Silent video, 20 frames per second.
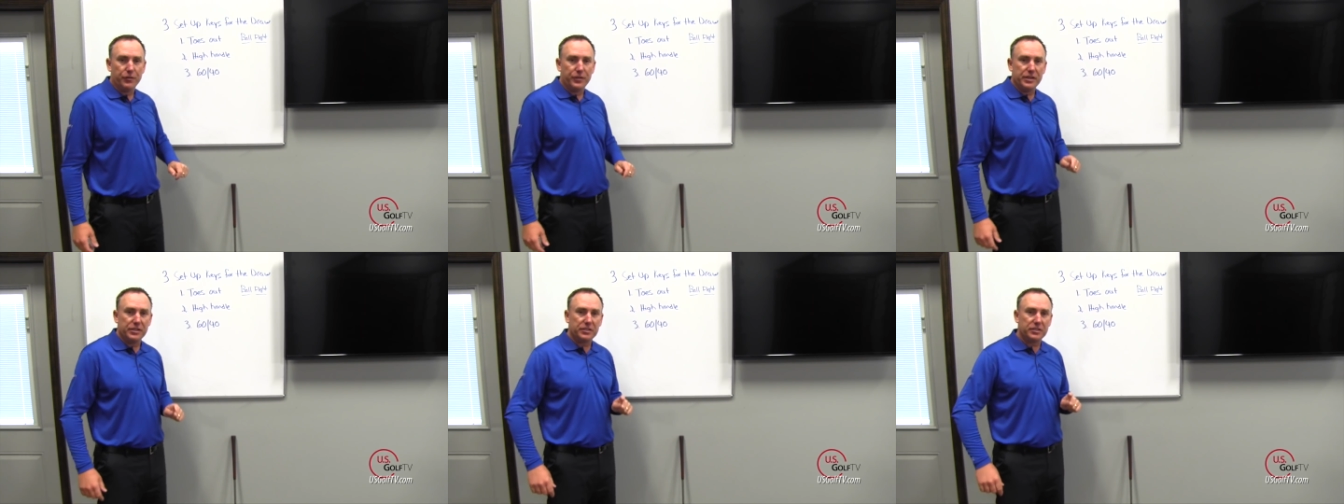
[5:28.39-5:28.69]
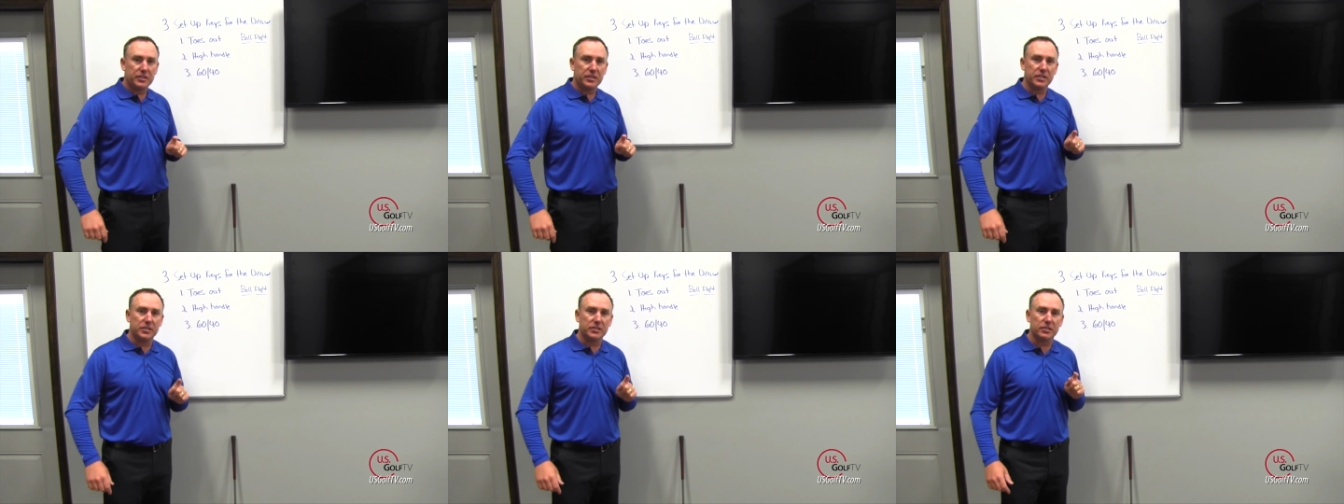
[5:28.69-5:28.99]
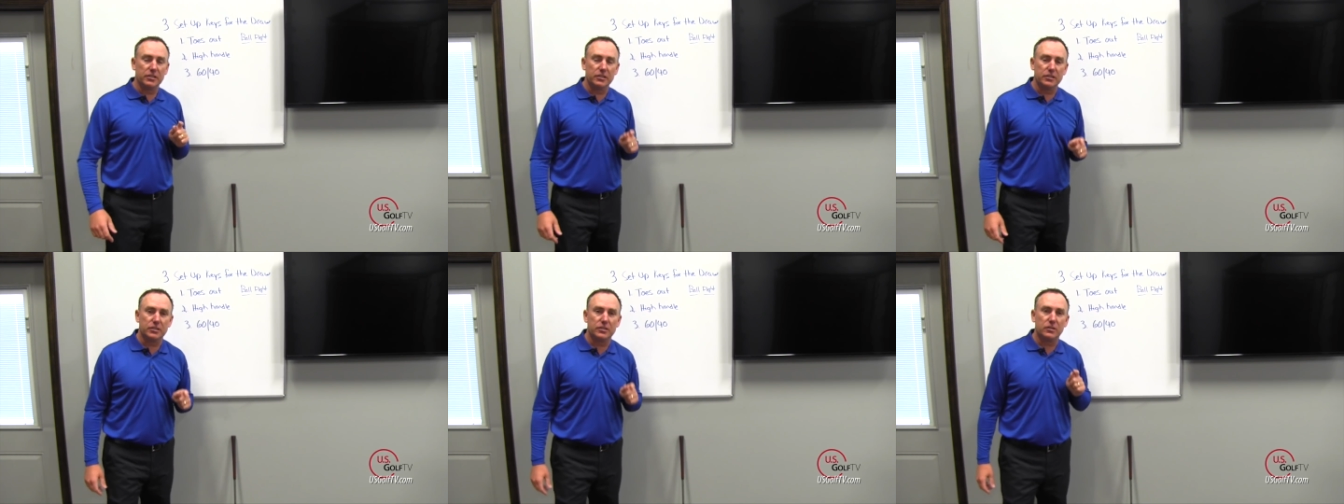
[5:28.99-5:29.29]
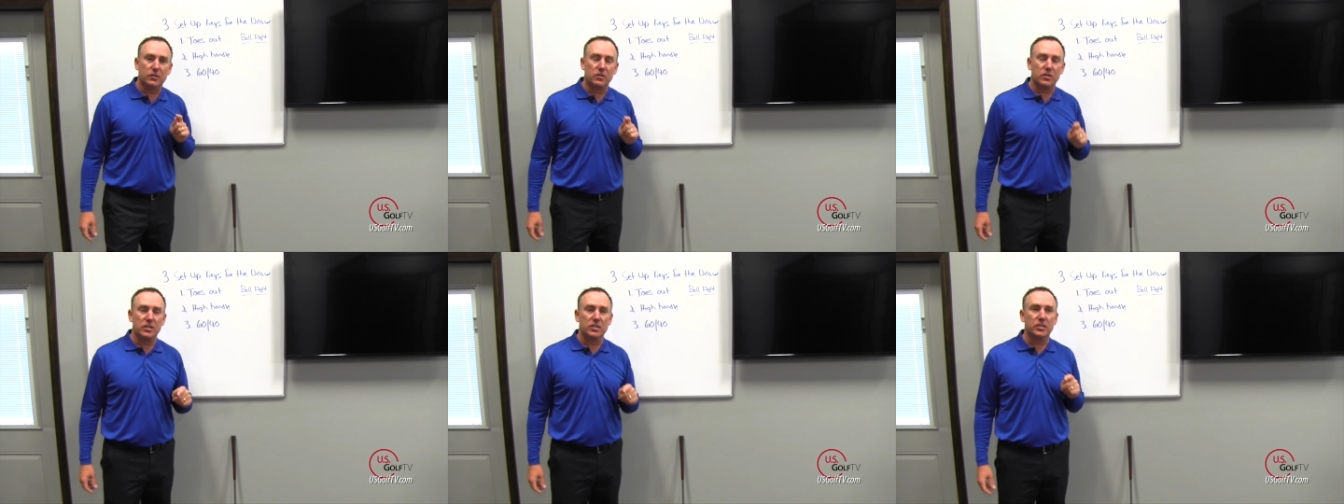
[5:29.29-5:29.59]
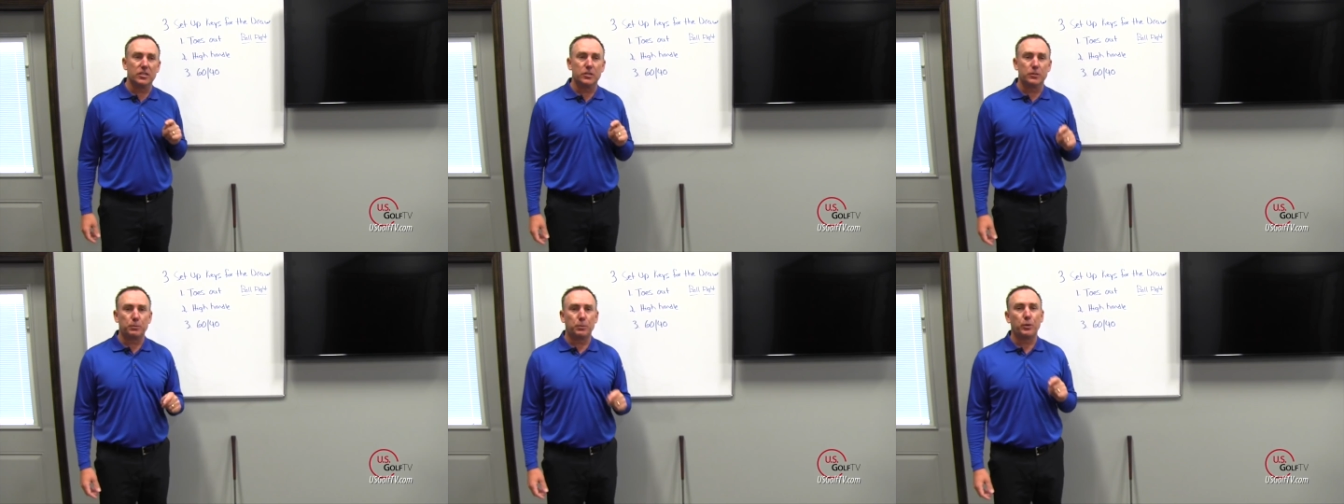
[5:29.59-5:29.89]
And this
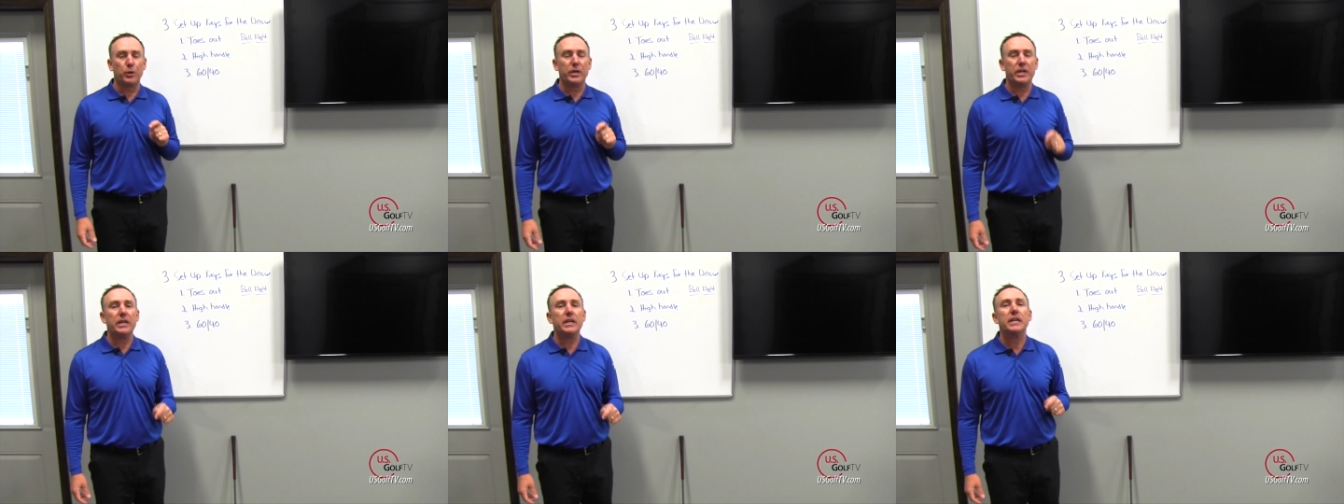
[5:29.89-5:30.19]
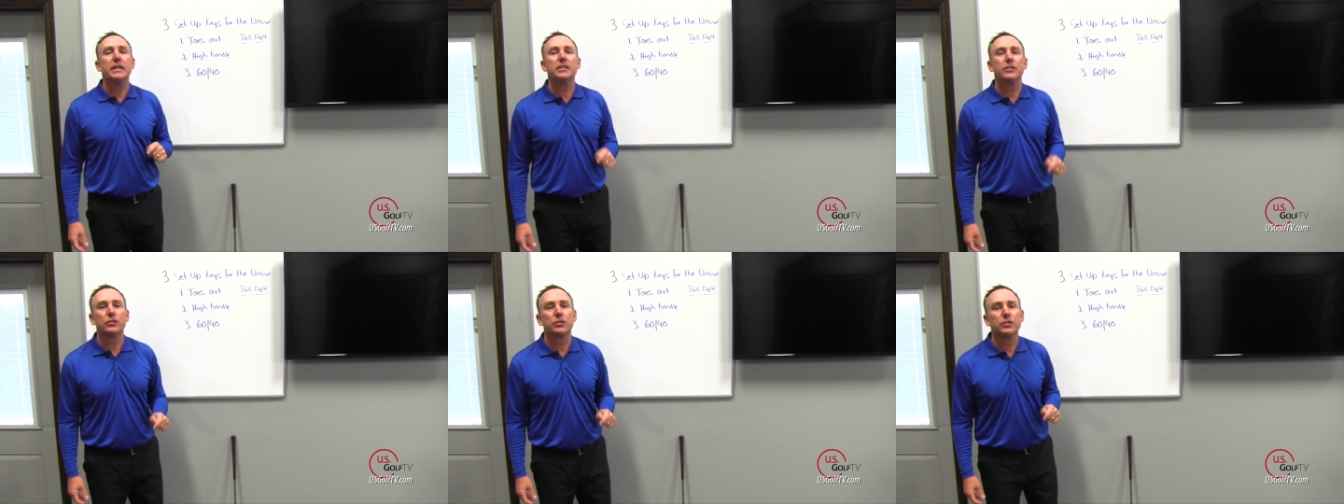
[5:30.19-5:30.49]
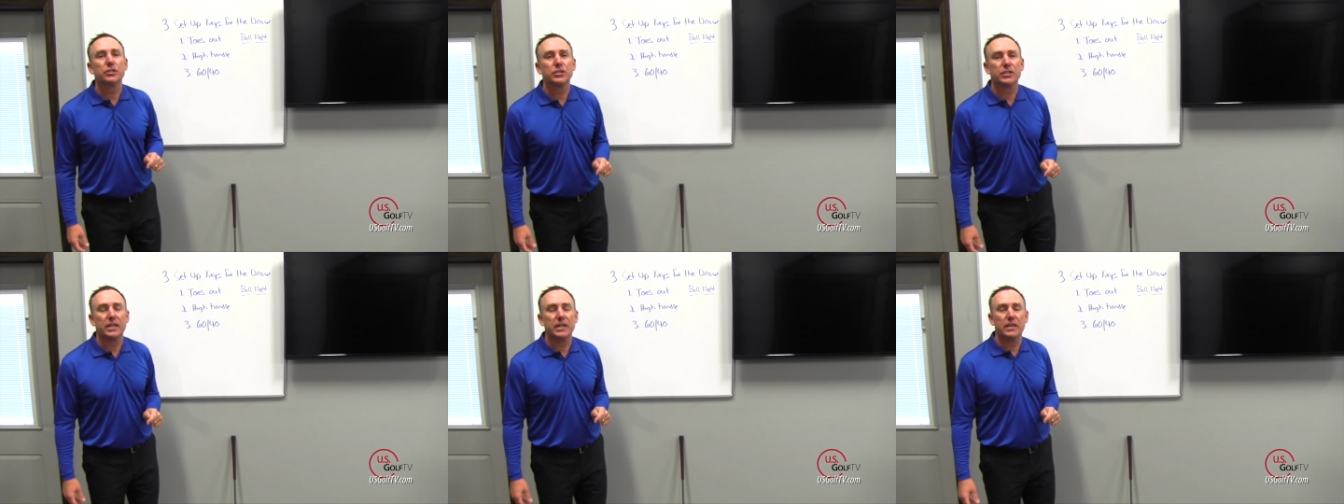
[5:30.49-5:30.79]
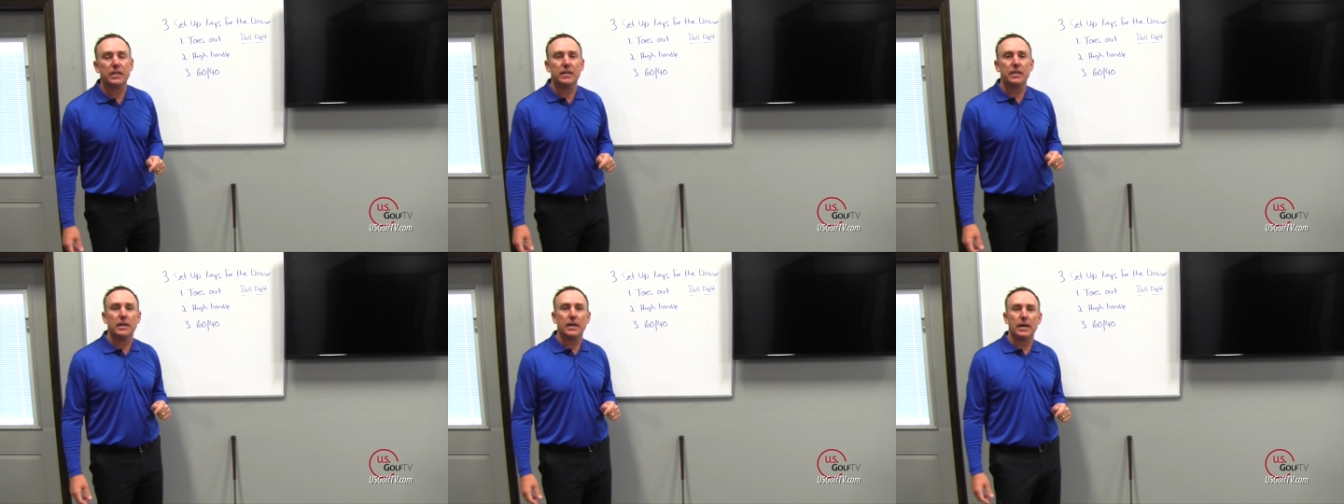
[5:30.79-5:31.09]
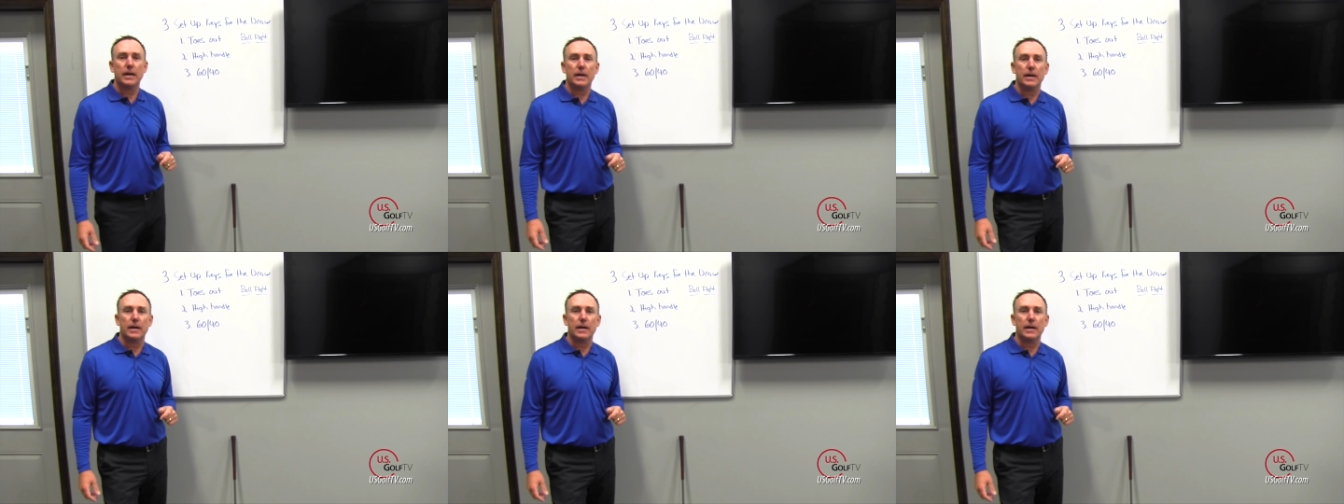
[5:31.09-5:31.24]
is pretty interesting